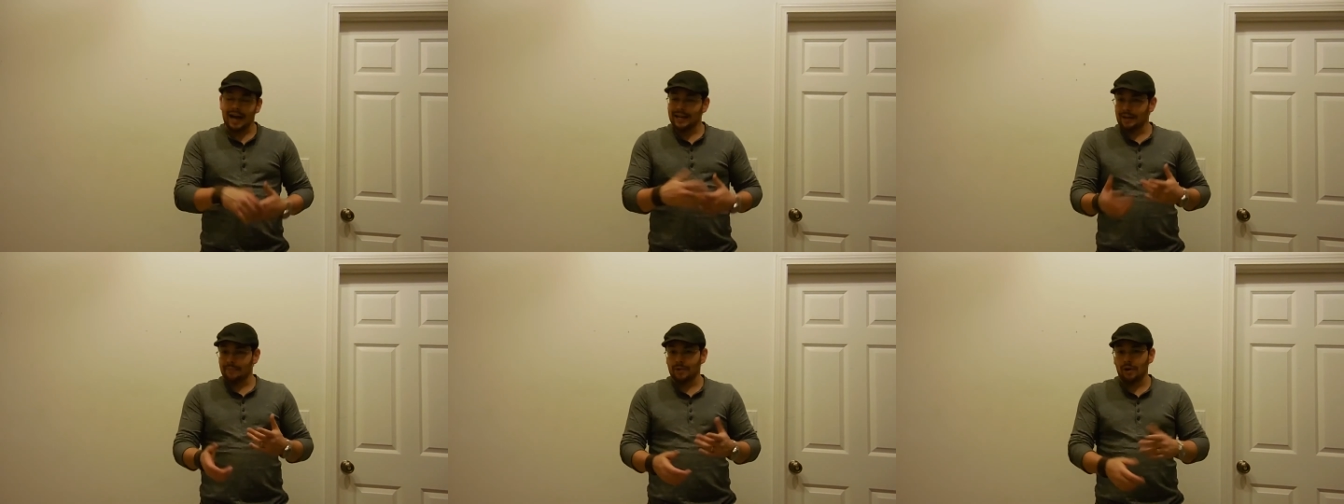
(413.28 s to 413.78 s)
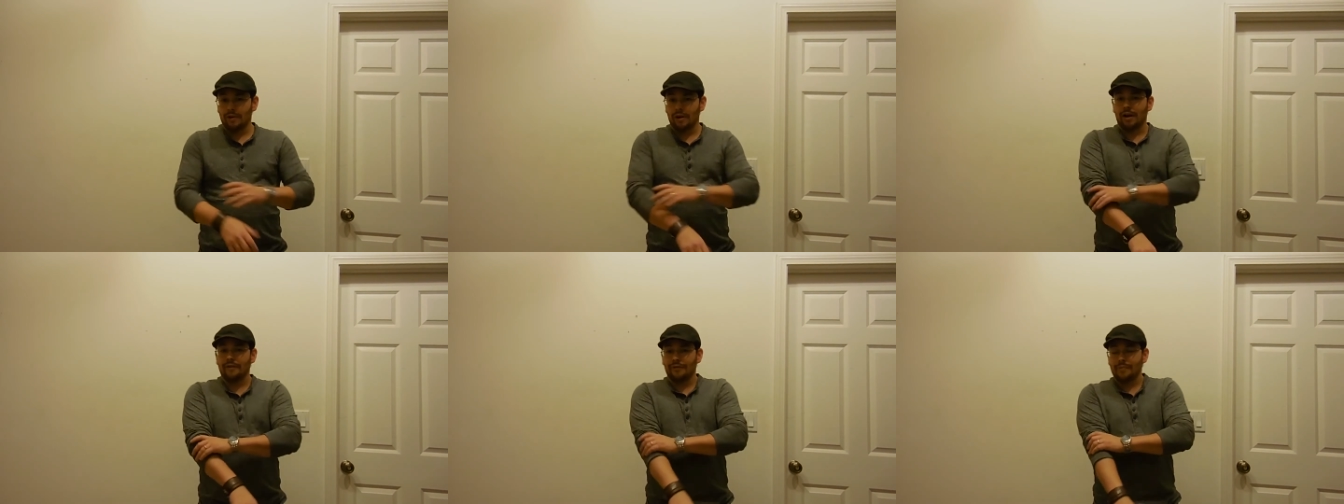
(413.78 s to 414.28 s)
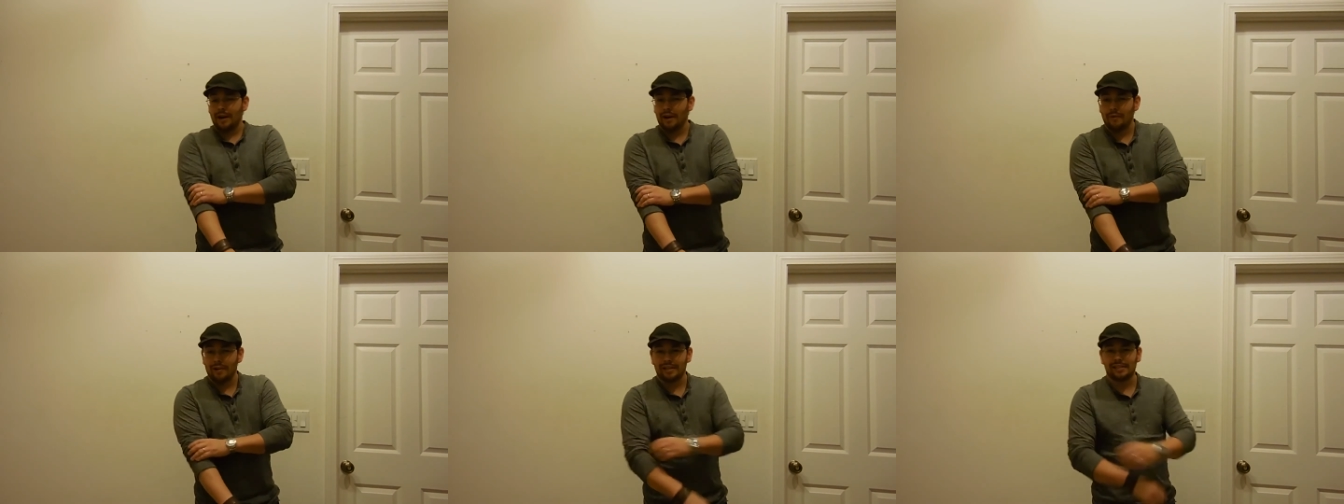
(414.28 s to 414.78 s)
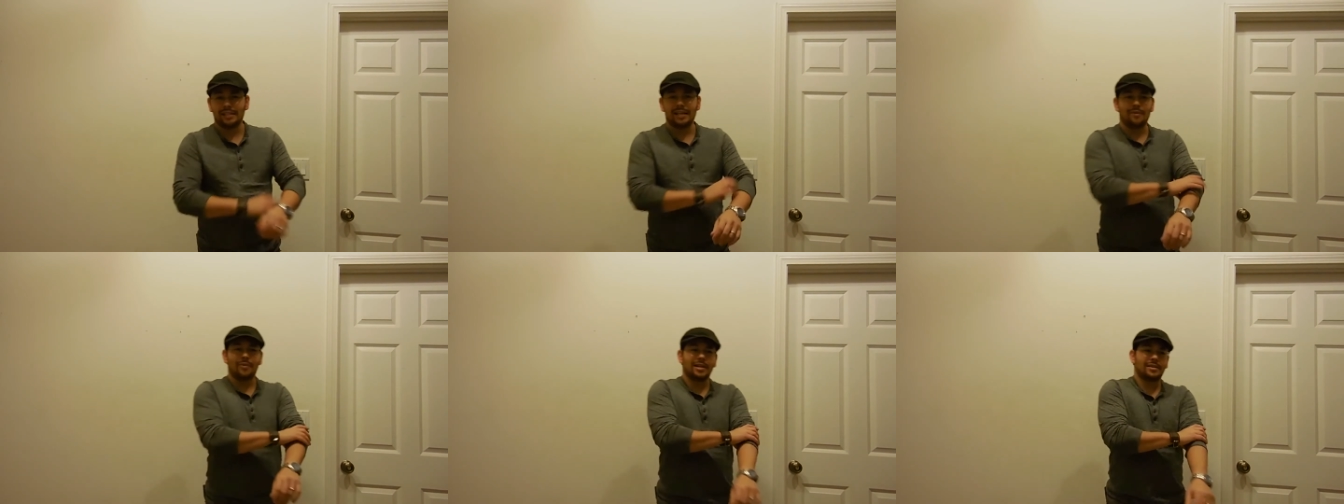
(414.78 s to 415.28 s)
kept going on from there. I
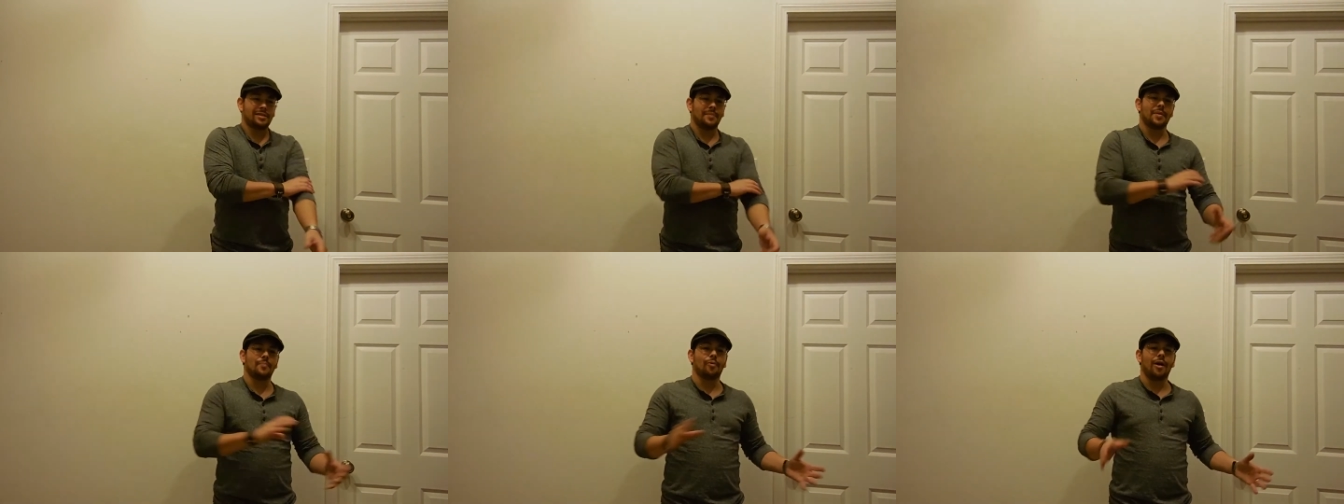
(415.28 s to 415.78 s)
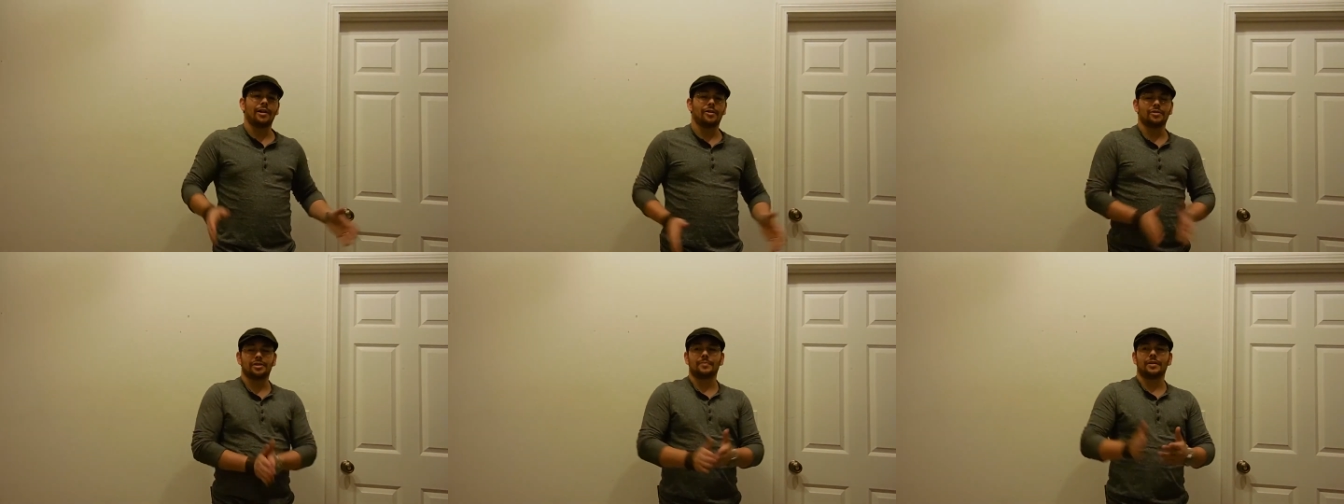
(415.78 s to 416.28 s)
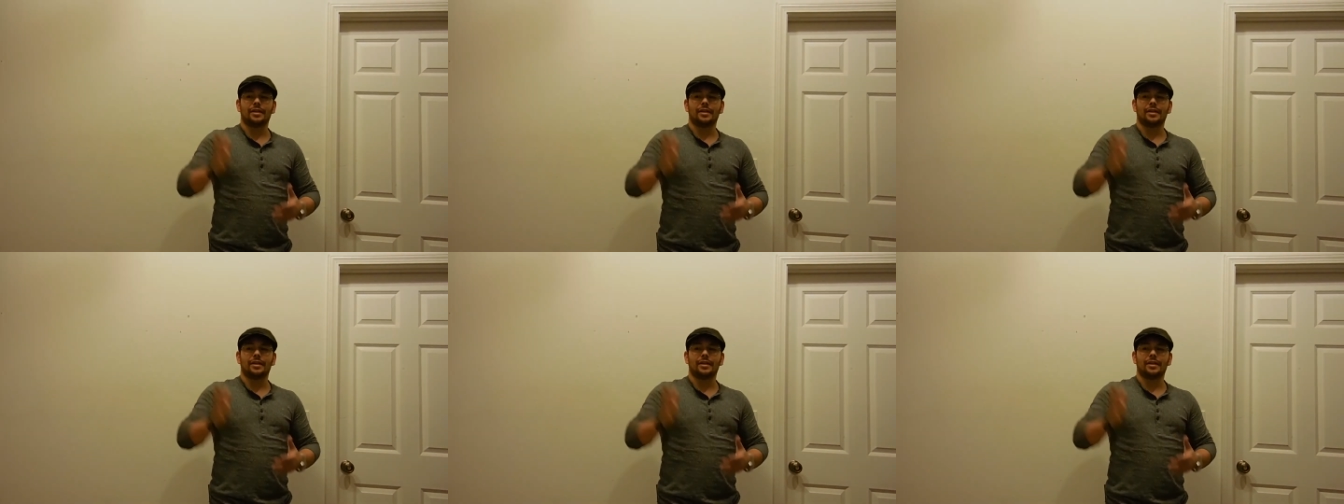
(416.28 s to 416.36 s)
wanted something brighter, something